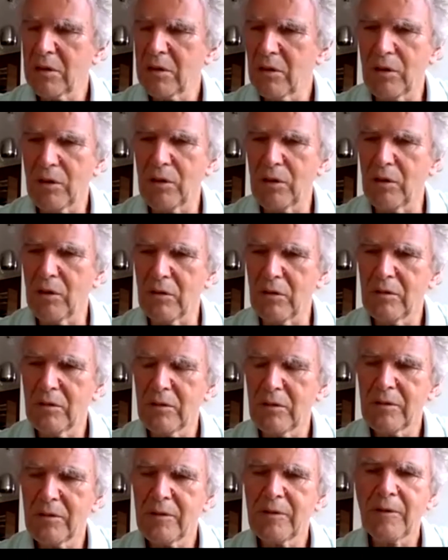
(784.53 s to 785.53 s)
or no.
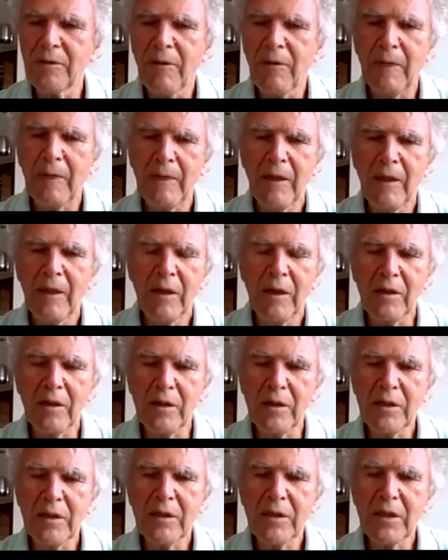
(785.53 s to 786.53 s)
In
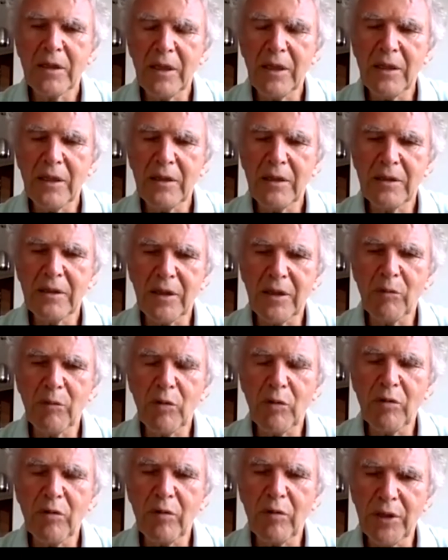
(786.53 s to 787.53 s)
this case, the
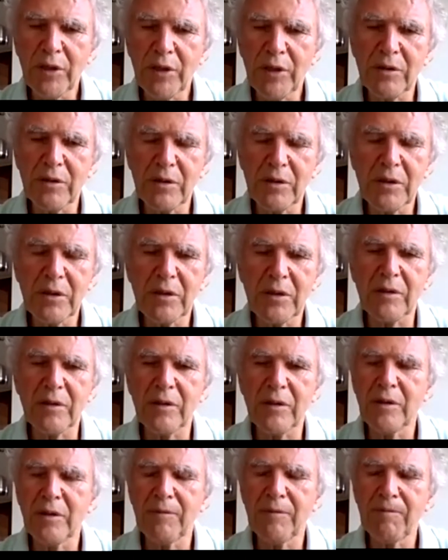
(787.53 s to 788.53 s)
number of questions
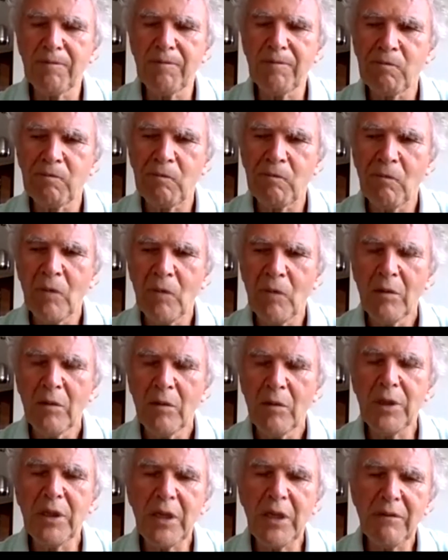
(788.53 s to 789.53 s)

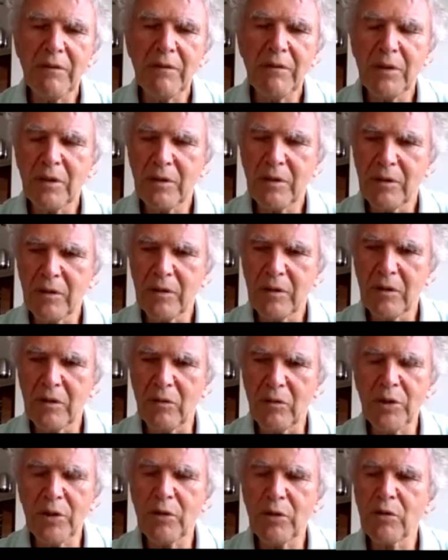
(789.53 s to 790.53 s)
behavior,
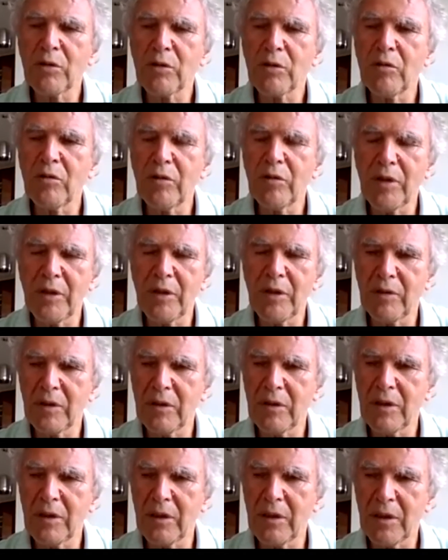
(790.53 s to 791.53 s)
we don't know
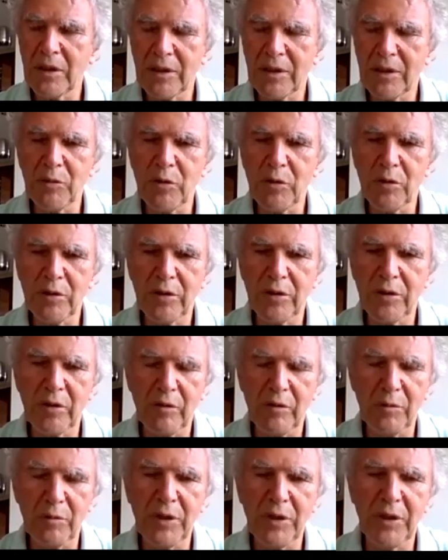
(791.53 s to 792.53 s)
even the asymptotic
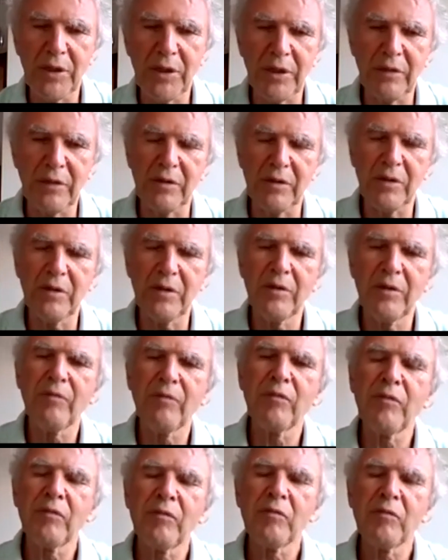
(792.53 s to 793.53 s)
of behavior.
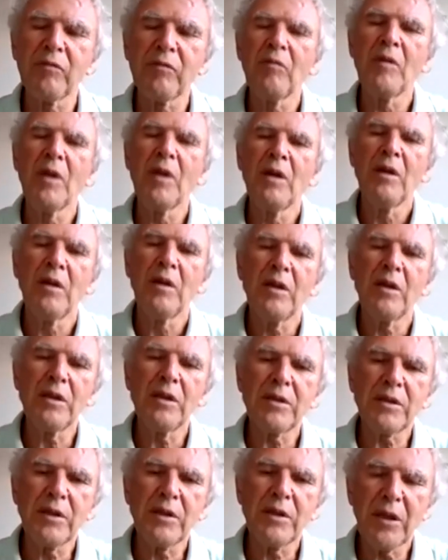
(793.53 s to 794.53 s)

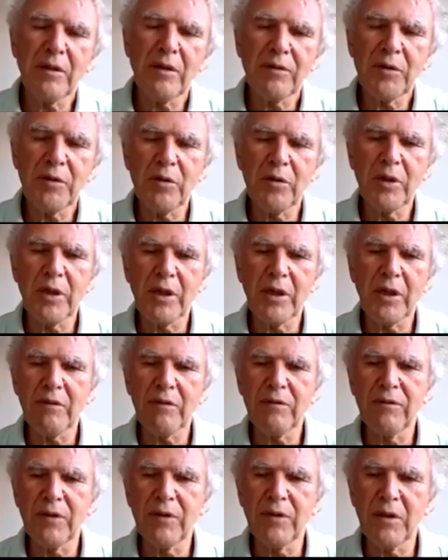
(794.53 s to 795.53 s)
It's enough to
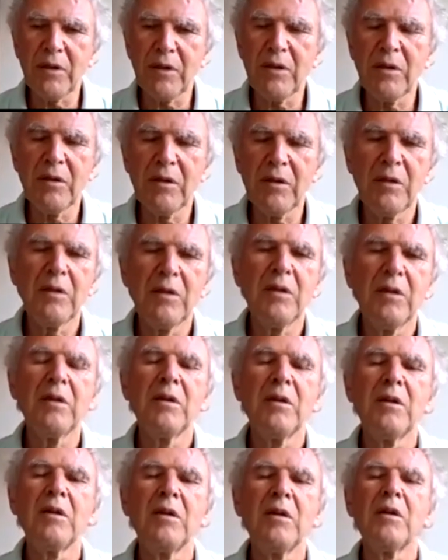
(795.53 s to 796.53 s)
have,
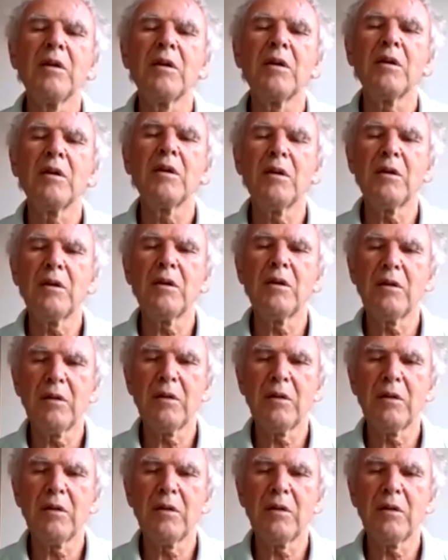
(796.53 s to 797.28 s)
I'm